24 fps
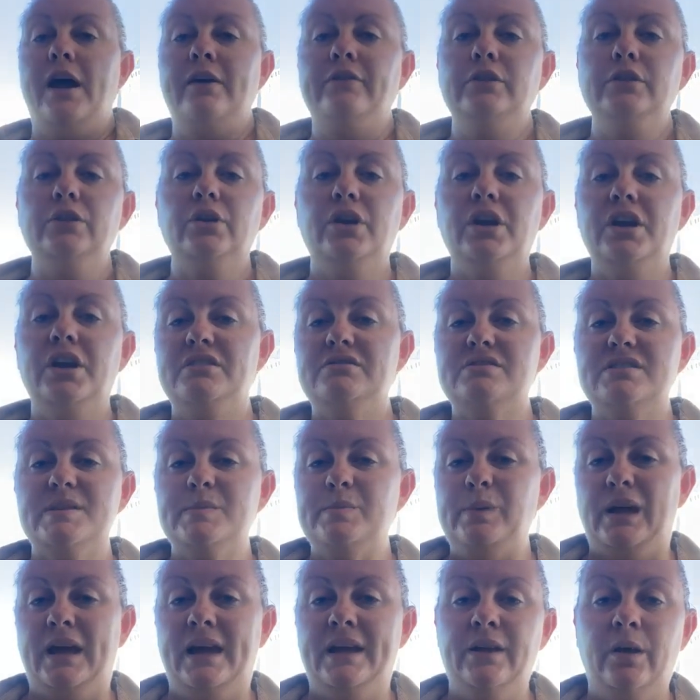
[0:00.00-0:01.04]
you have a look at
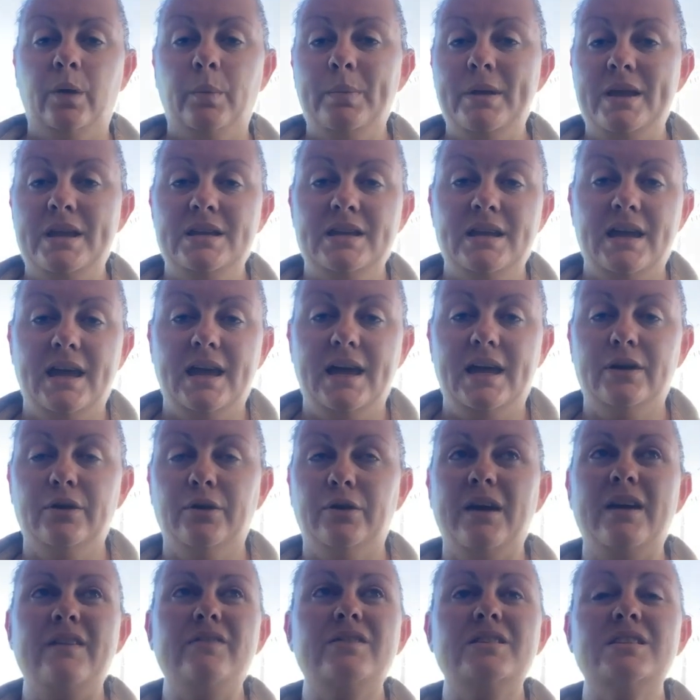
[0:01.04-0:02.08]
just plain old Pindan
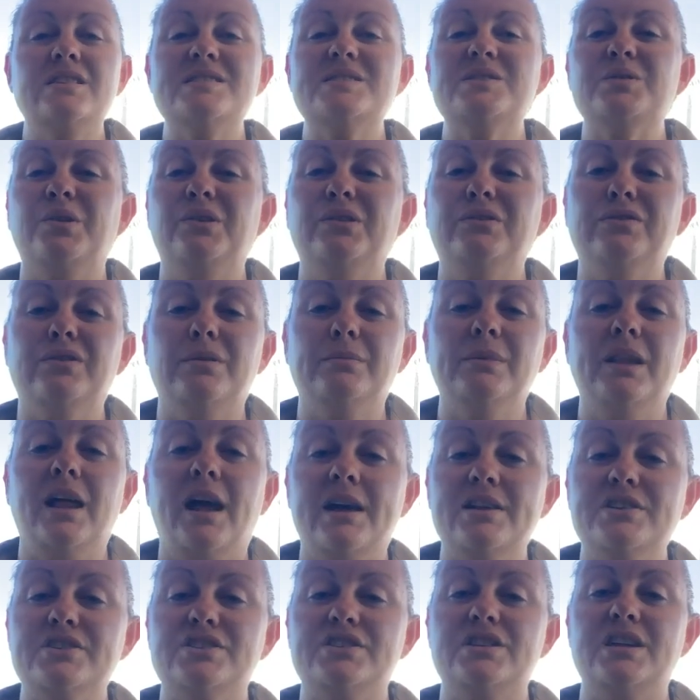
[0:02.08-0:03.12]
or even your soil from
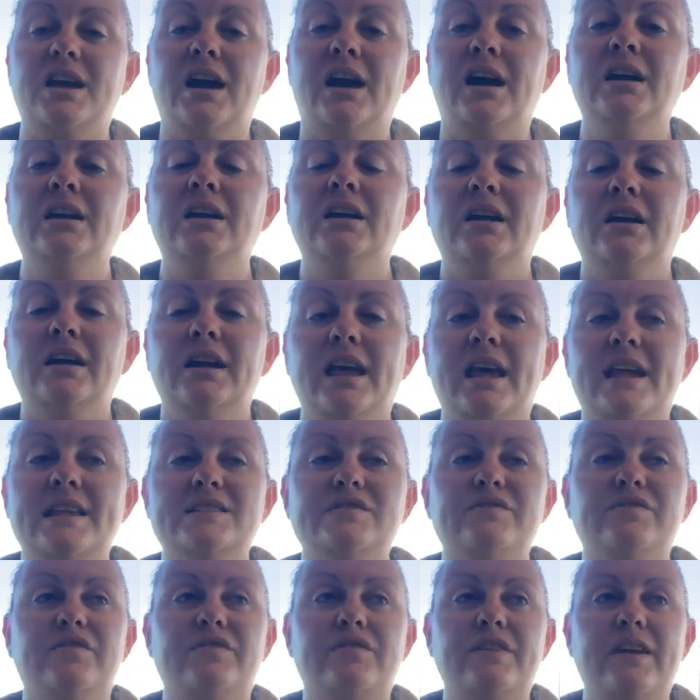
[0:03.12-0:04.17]
last year,
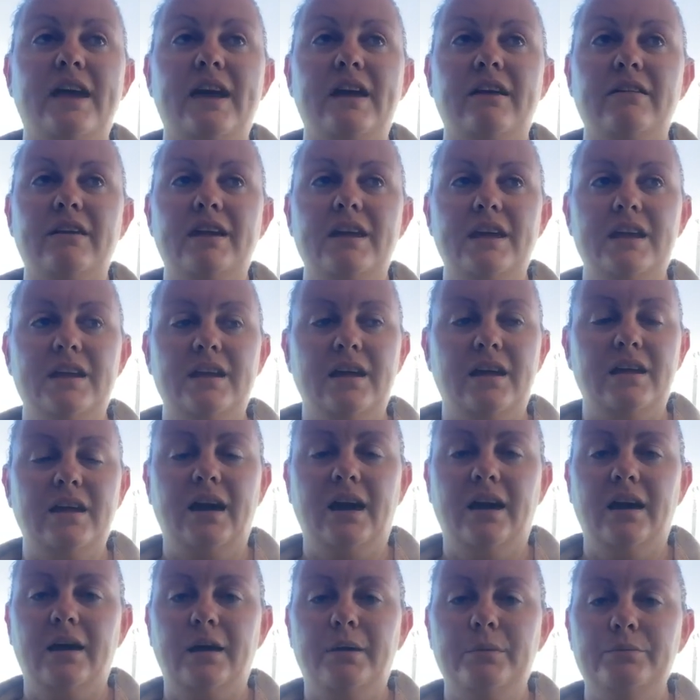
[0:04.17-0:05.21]
it's very
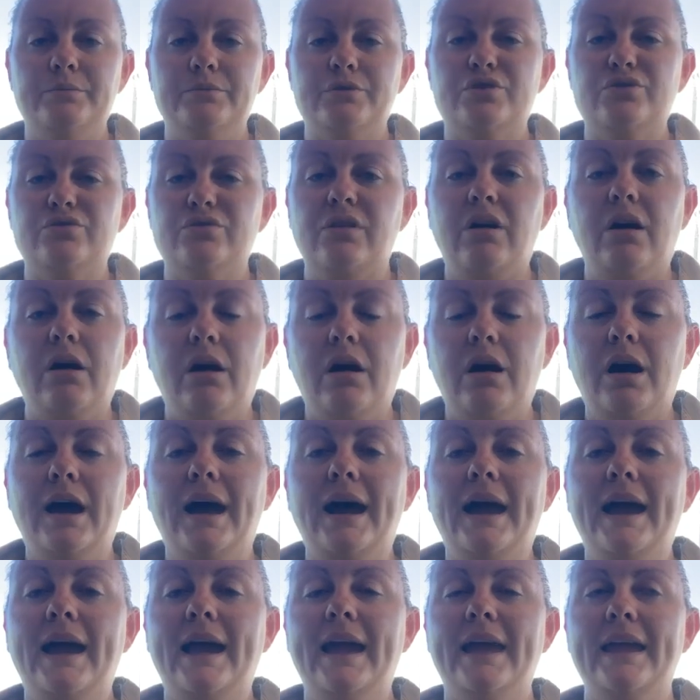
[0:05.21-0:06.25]

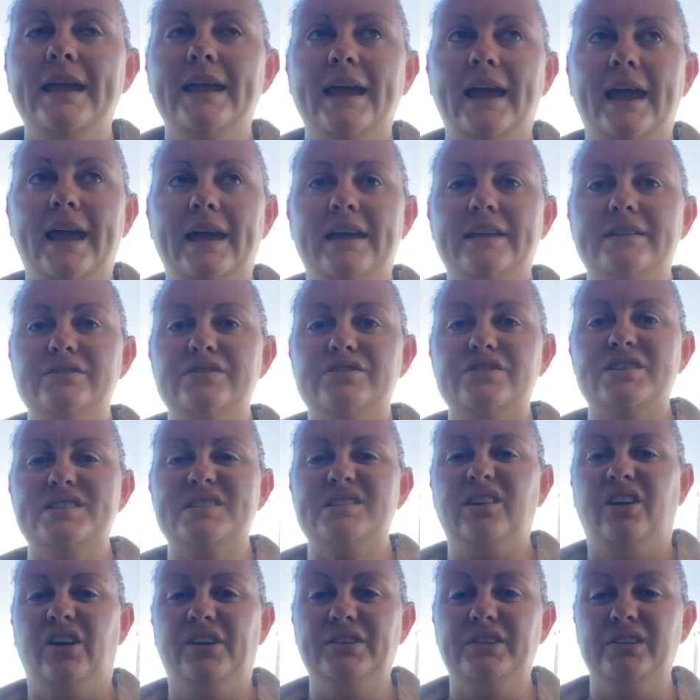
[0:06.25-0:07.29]
dry and
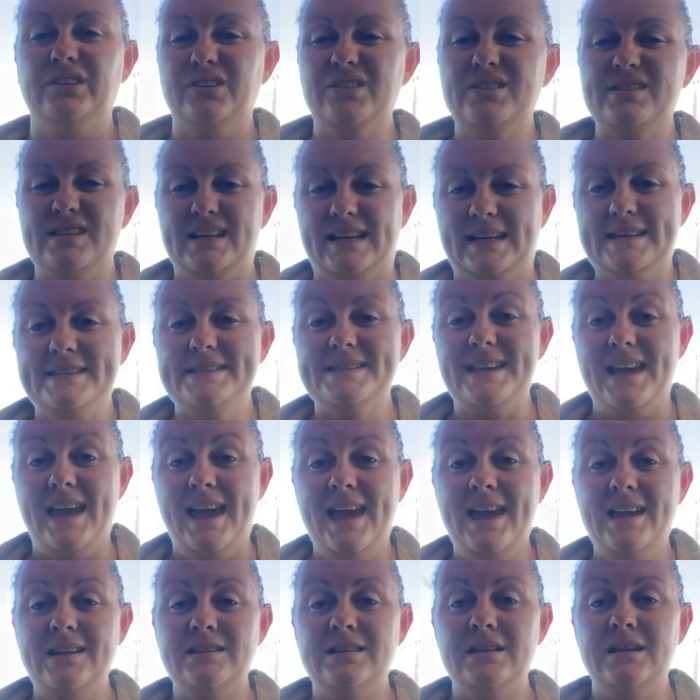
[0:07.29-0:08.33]
just kind of looks like
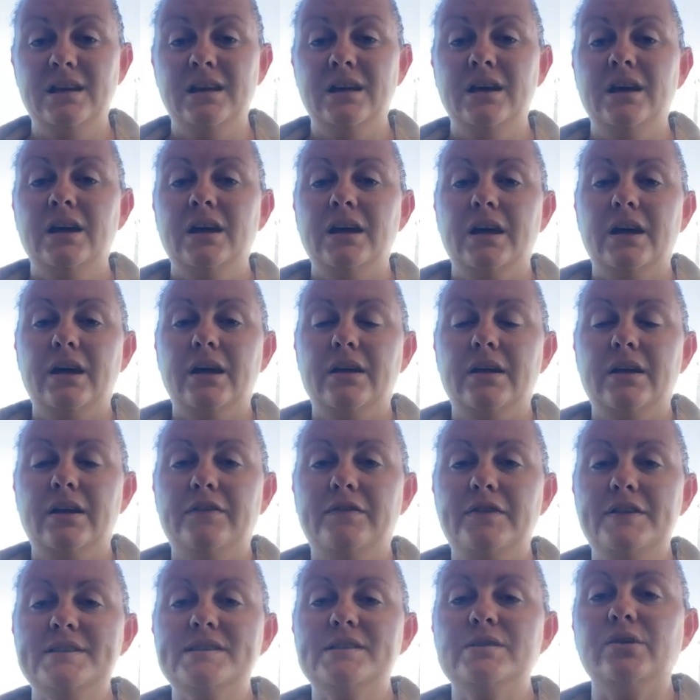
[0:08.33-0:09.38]
sand.
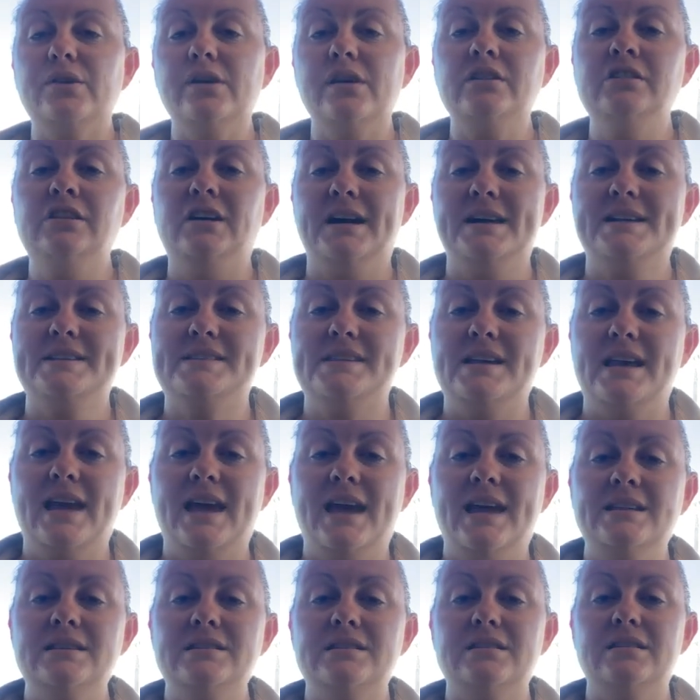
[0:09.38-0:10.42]
If it's looking like
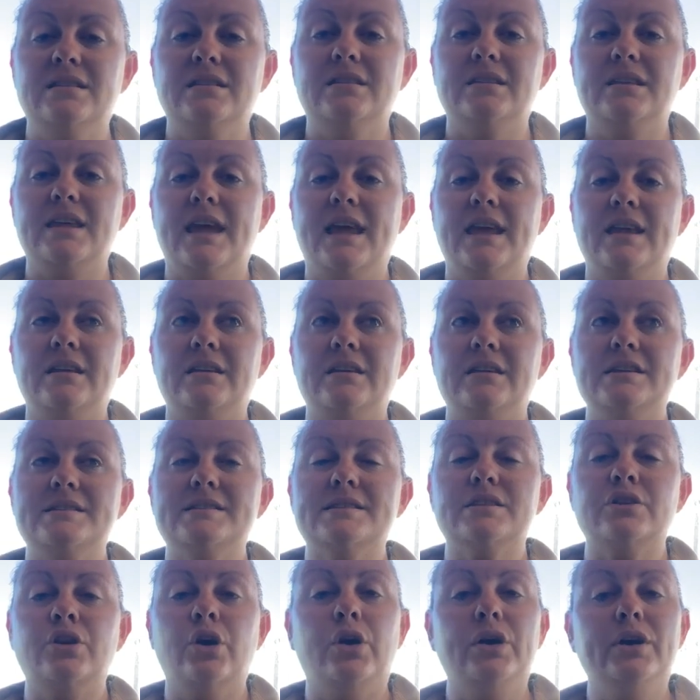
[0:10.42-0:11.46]
sand, then
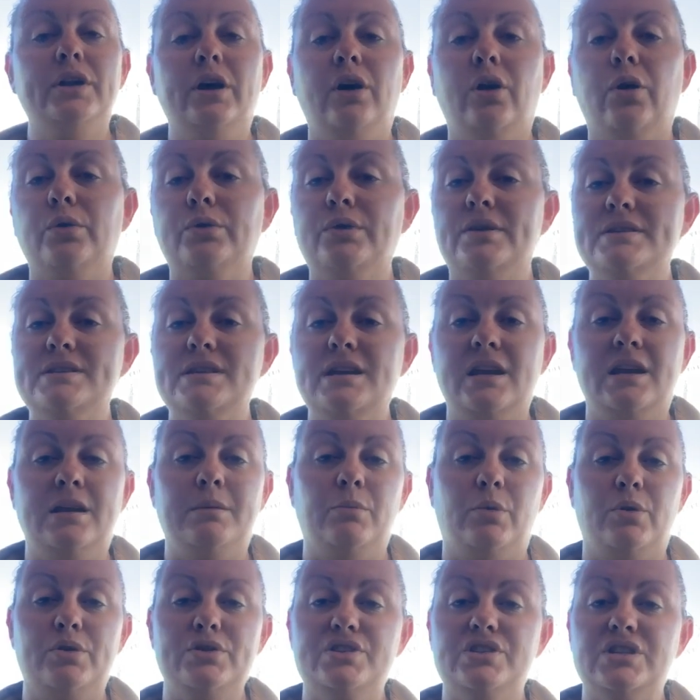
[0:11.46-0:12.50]
it's not going to hold on to any
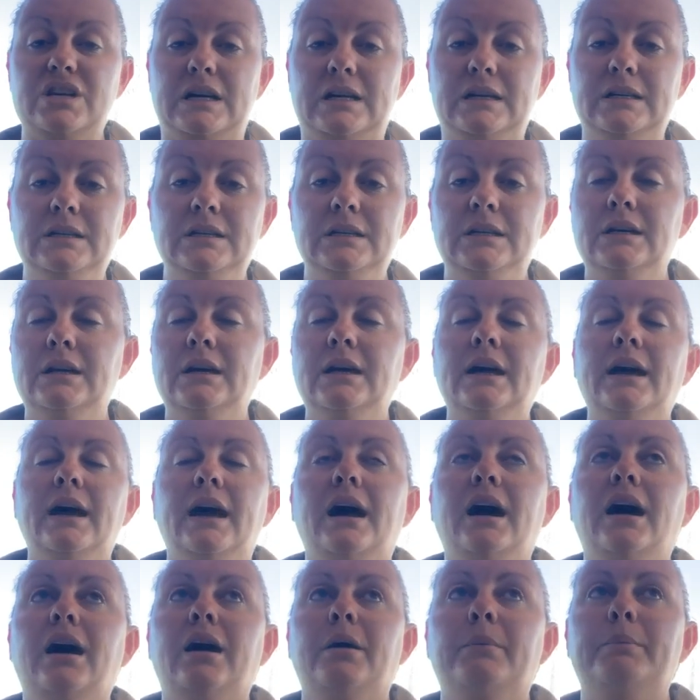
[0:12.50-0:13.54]
moisture.
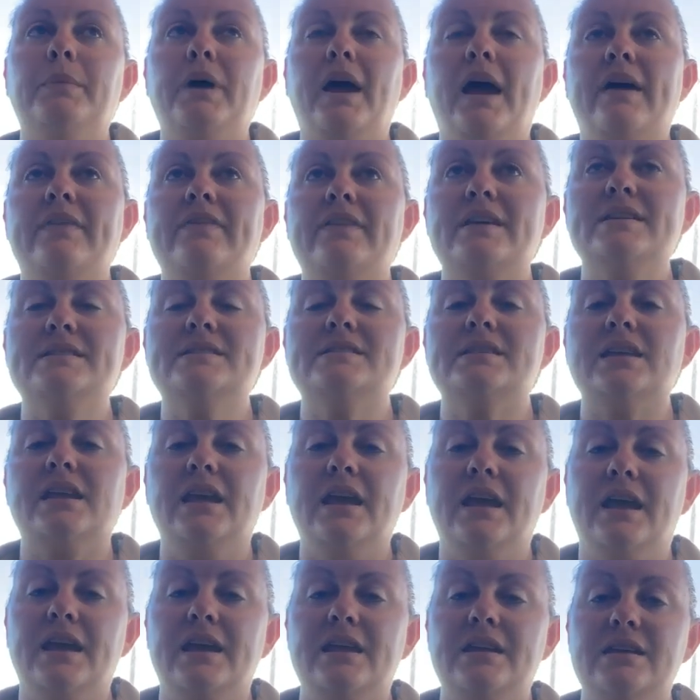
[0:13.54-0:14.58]
And that's the
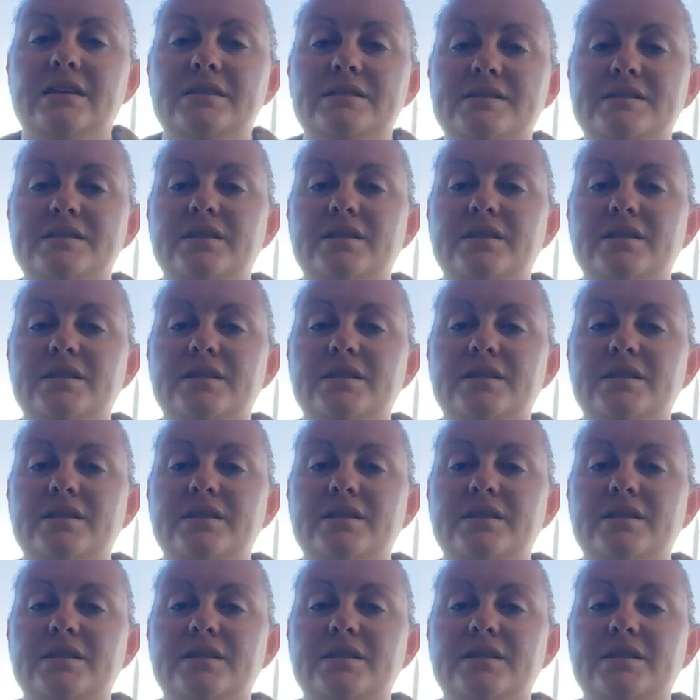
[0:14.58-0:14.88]
key,